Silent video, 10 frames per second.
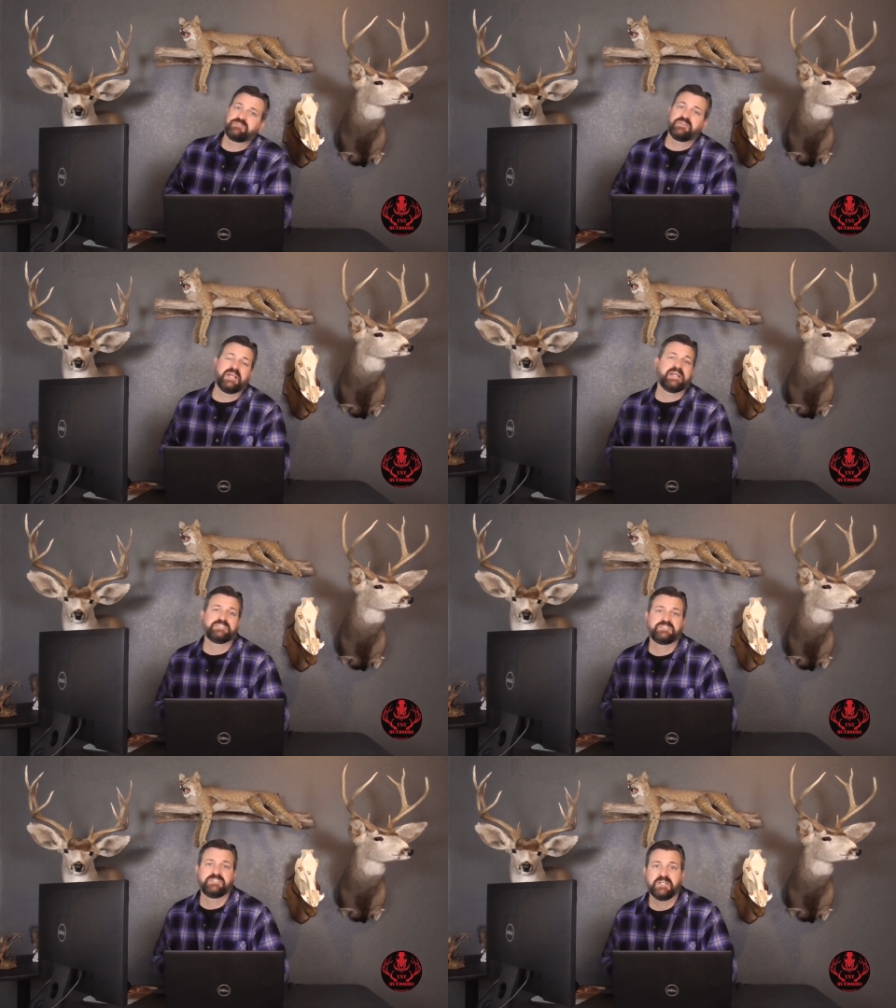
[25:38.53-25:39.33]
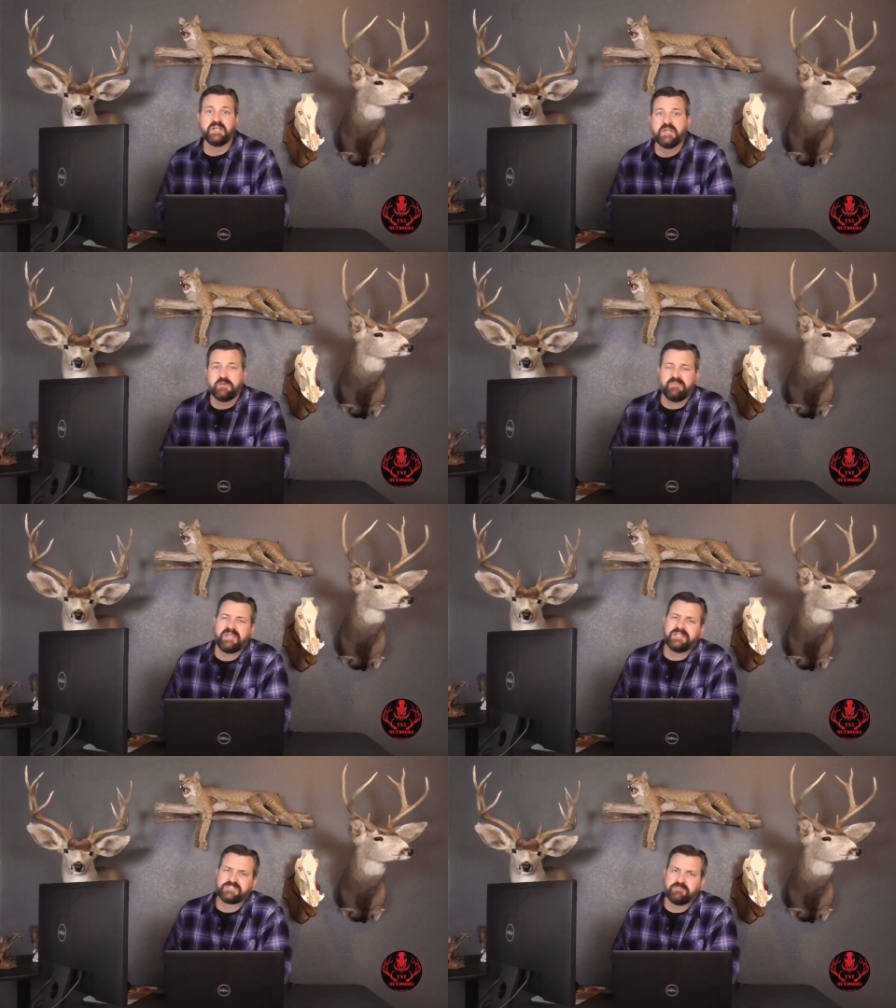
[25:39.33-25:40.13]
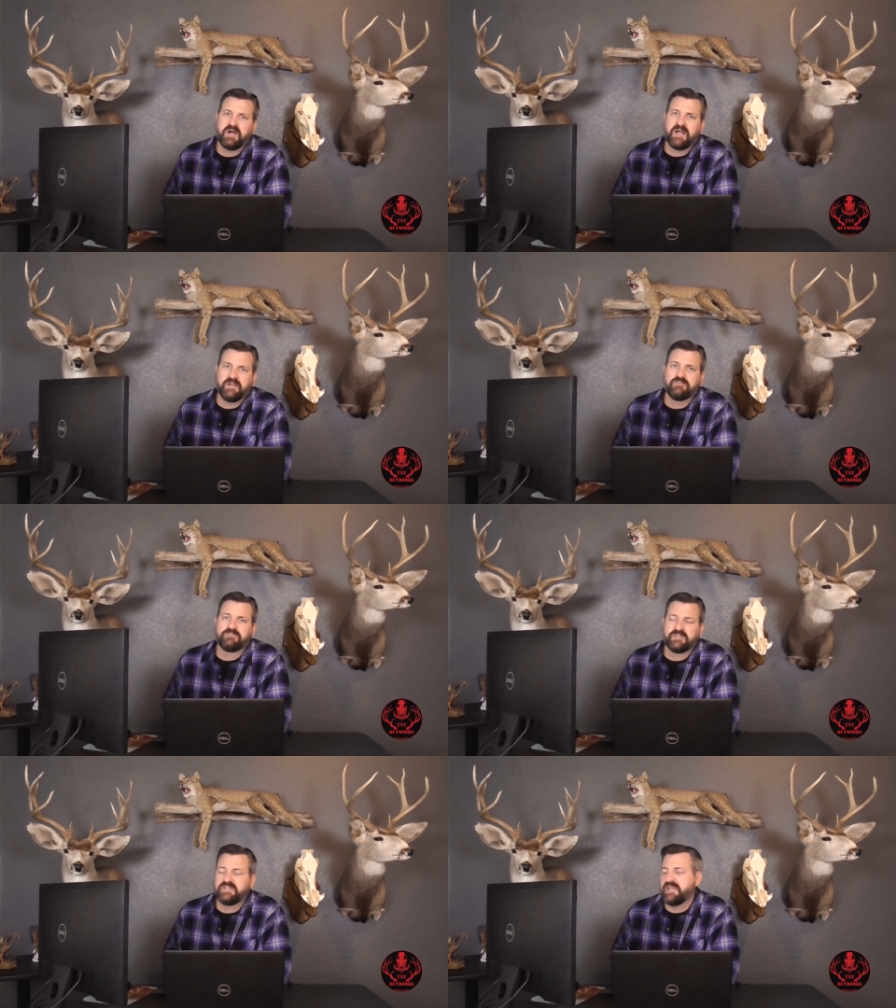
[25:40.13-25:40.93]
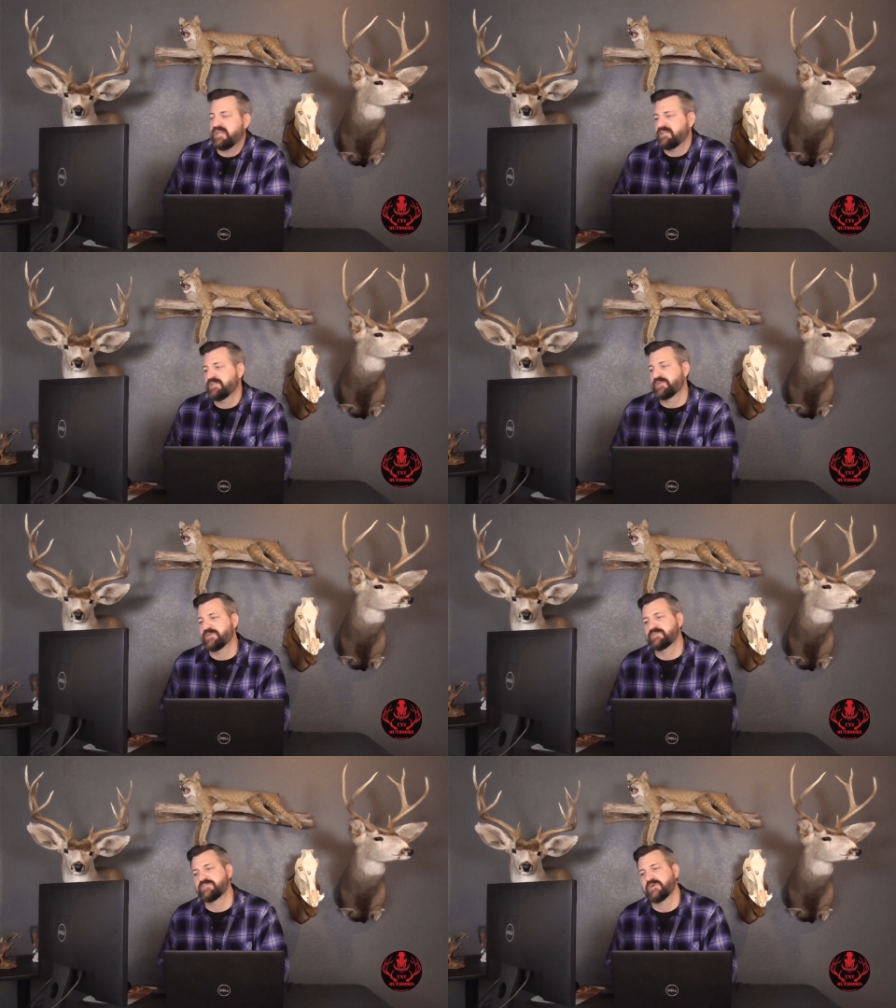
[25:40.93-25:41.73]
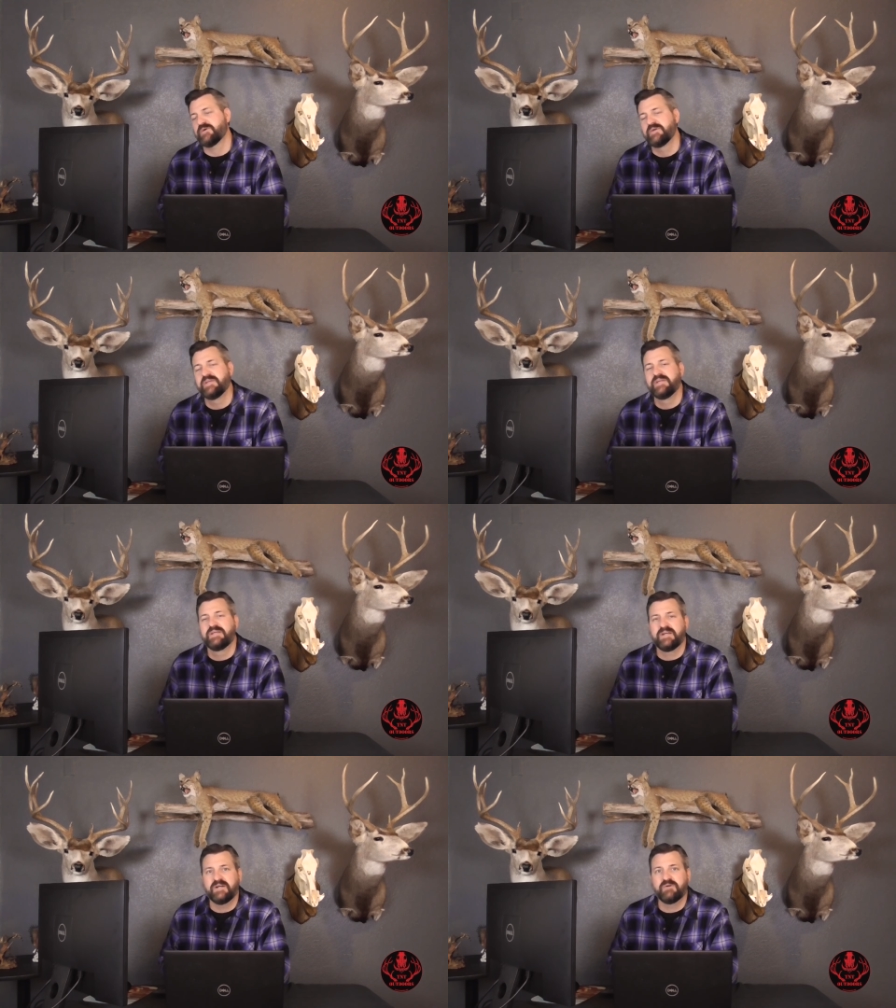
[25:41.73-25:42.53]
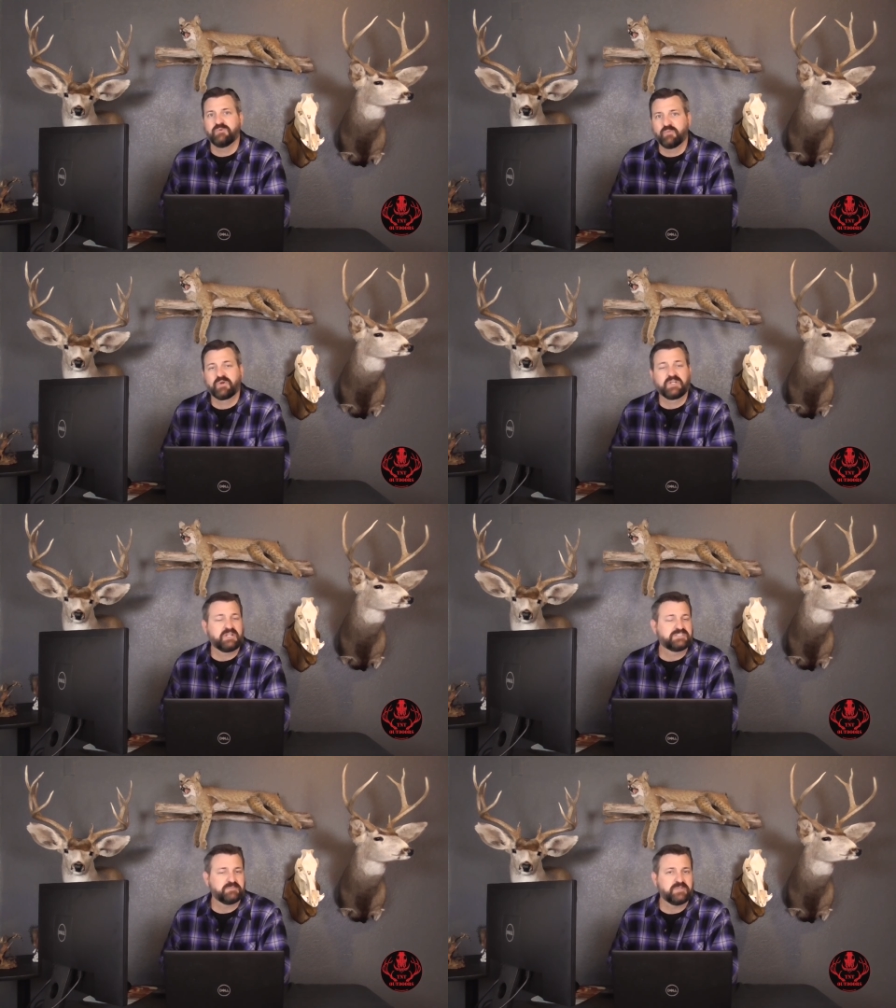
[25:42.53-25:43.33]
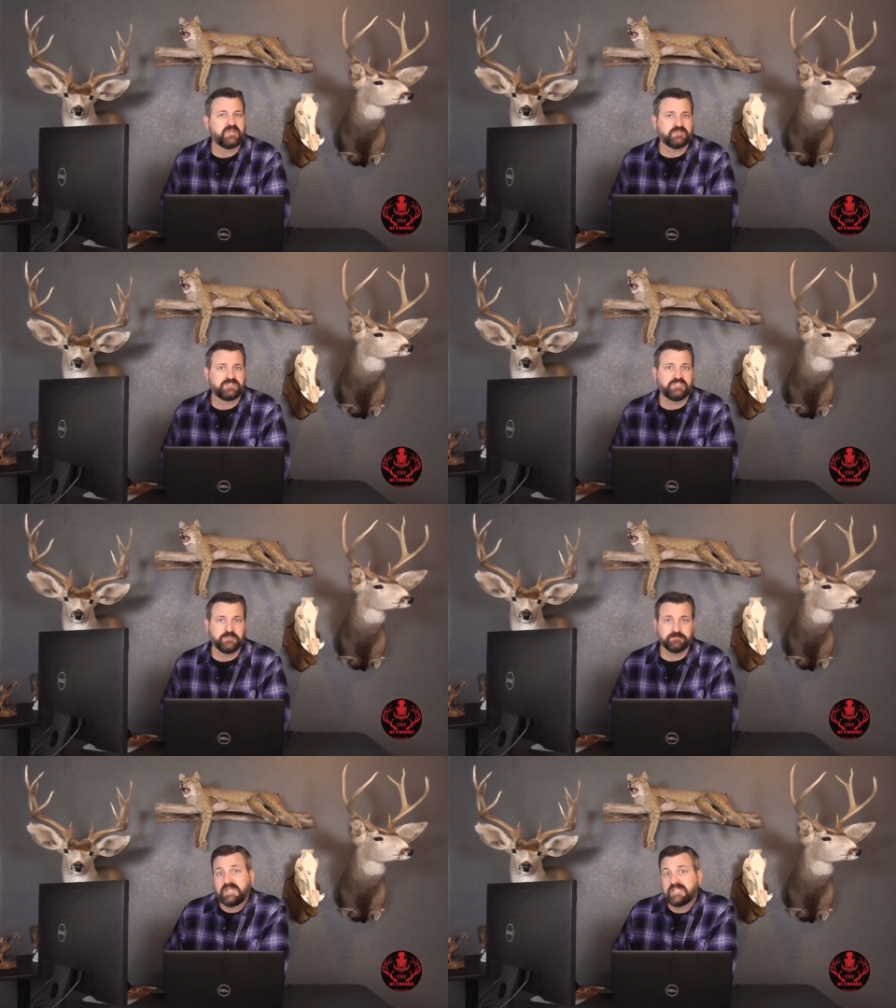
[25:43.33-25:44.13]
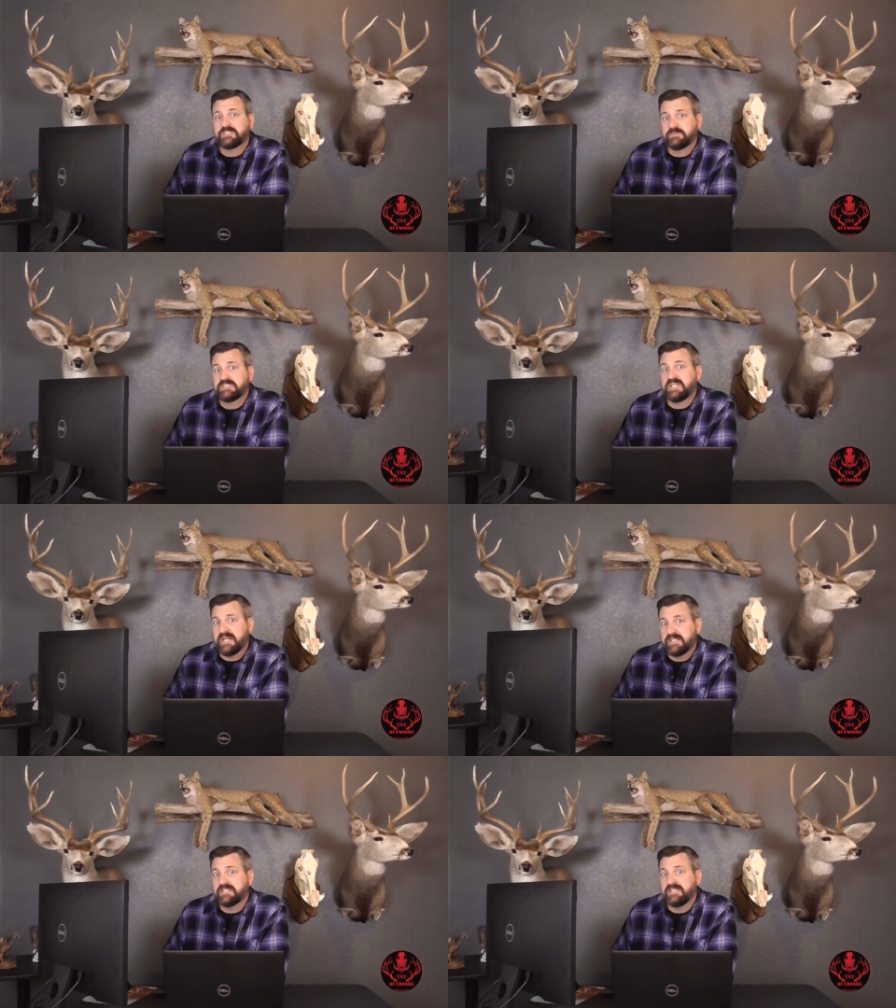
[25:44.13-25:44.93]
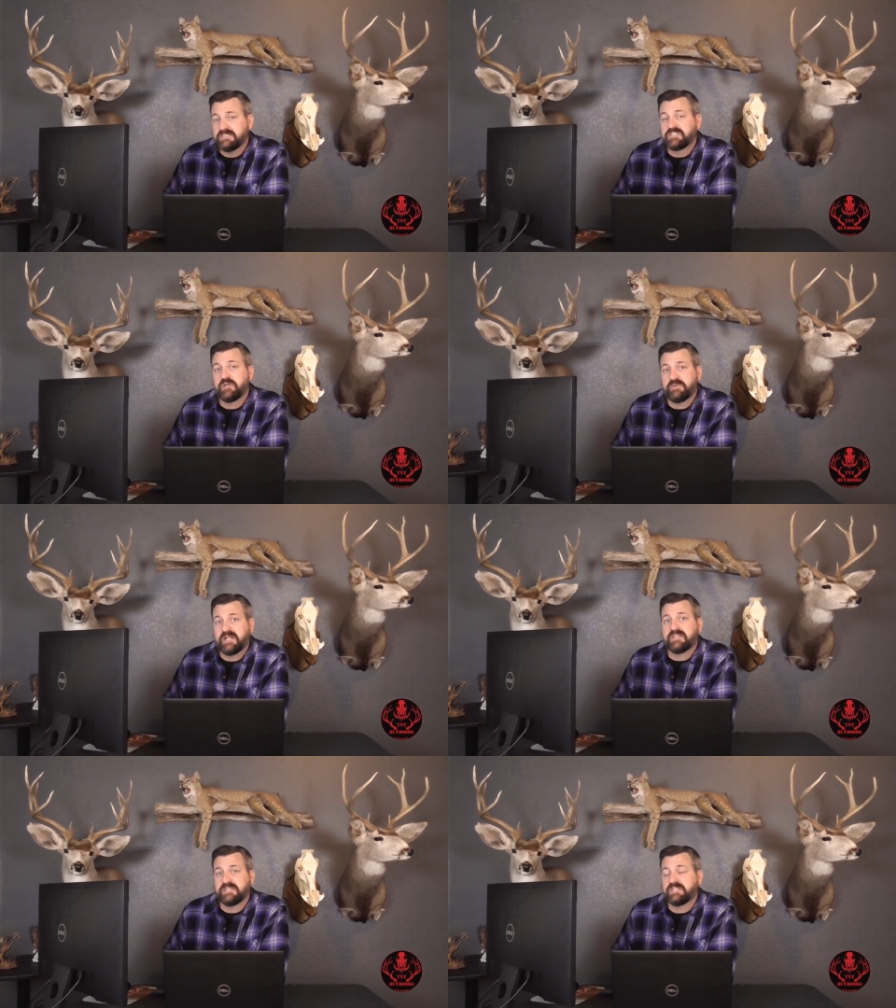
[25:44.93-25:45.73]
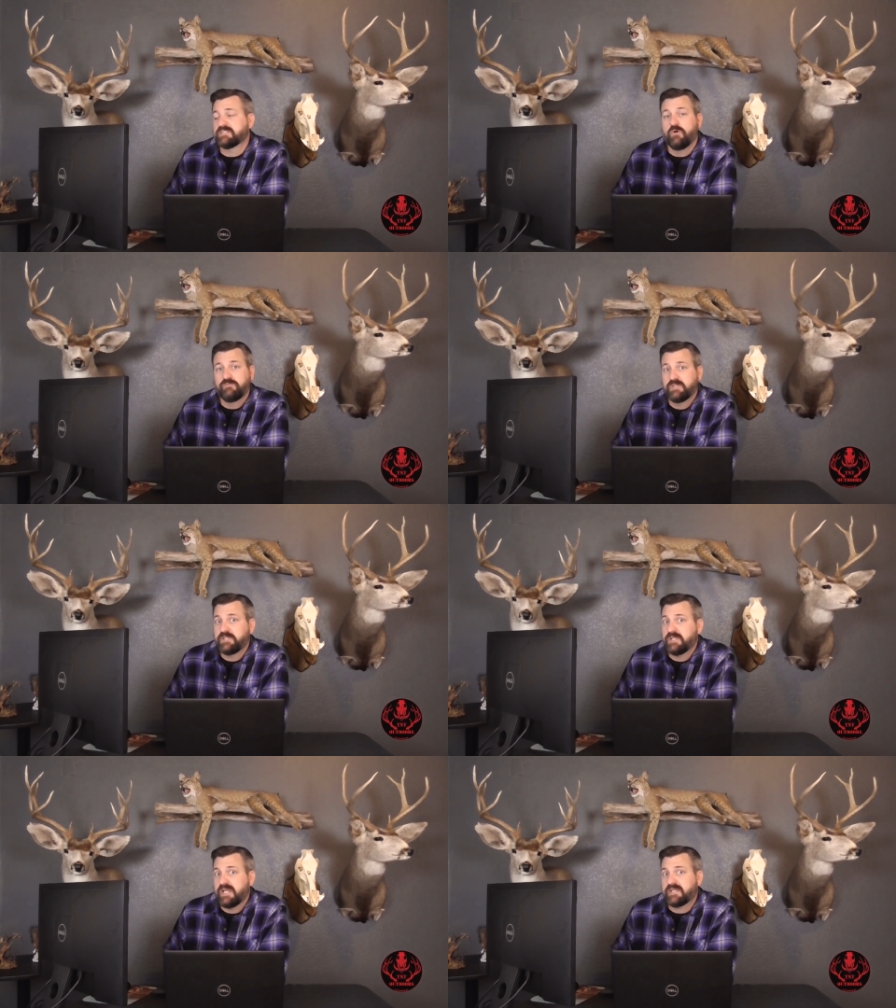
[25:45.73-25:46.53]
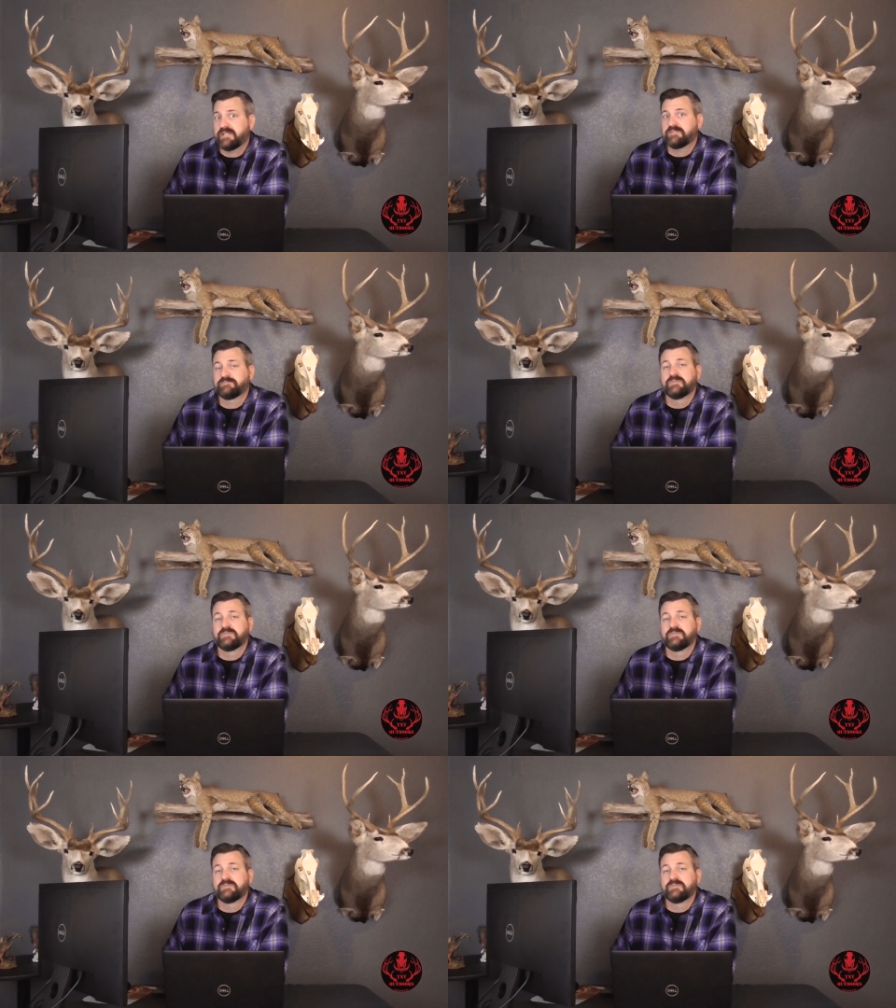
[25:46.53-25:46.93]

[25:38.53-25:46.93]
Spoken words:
for that, just to make you smile for the day, you know. So we're working on some of those too. We got some exciting things coming, I think. Hopefully you'll like it.